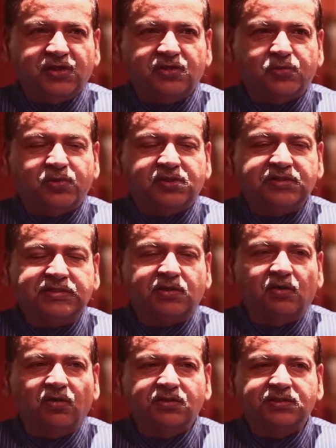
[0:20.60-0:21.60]
change, which is
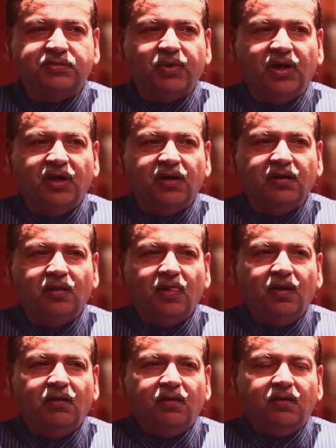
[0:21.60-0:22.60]
caused by
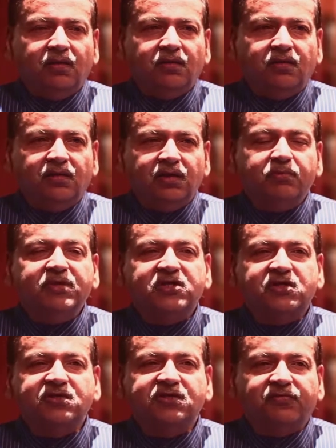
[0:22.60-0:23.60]
the
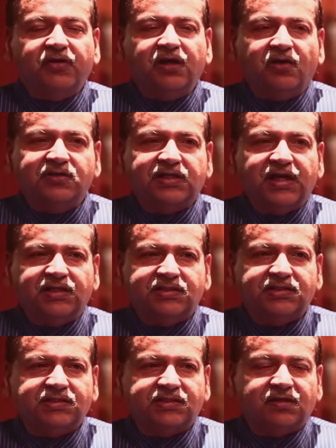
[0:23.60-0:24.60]
emissions of greenhouse
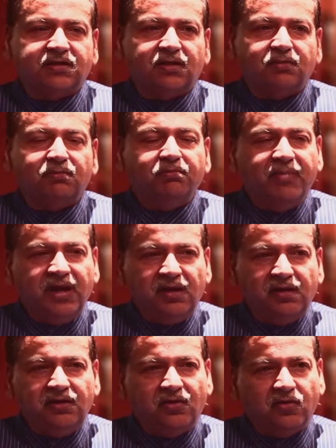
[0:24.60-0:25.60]
gases that are
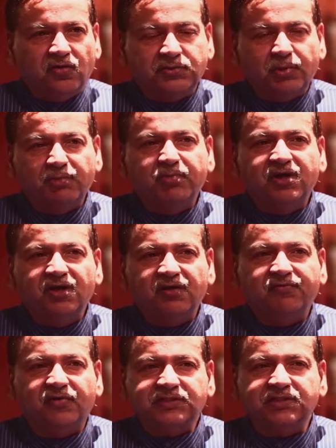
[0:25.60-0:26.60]
mainly caused by
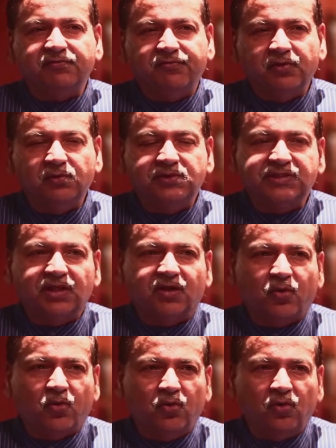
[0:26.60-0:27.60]
burning fossil fuels like
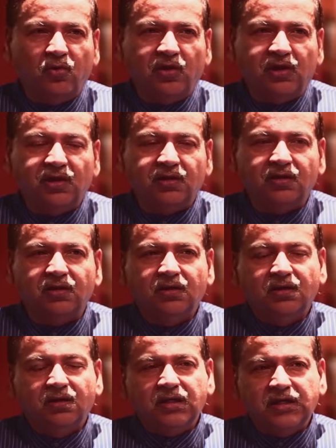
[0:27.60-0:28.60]
coal, oil, and
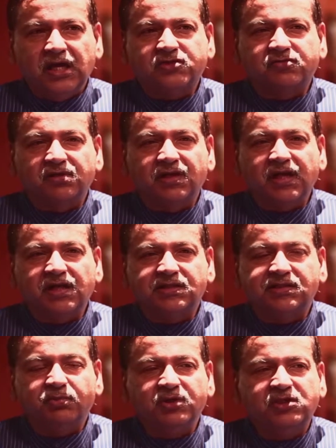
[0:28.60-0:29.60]
natural gas,
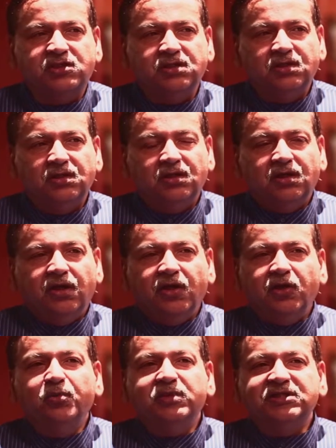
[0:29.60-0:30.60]
which
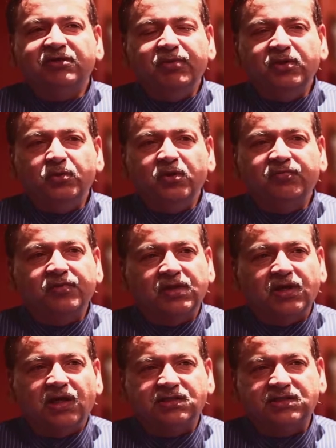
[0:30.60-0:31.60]
humans have been doing for the
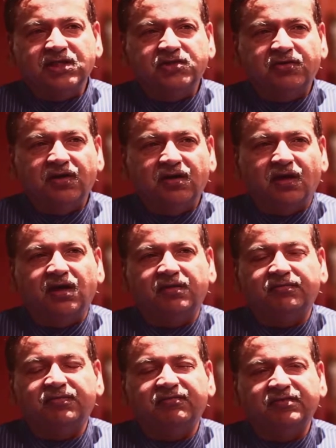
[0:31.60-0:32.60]
last century and a
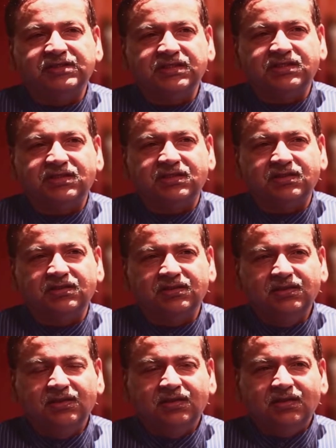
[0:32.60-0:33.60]
half, ever since the
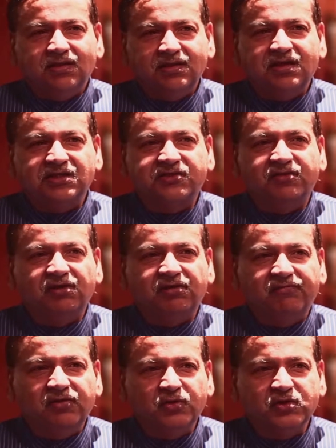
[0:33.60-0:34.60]
Industrial
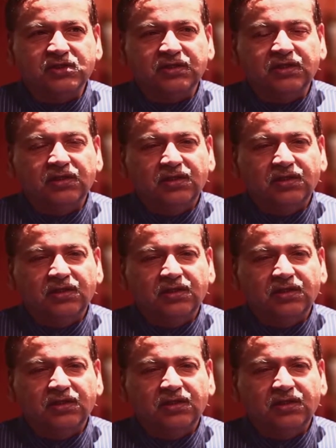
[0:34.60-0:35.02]
Revolution.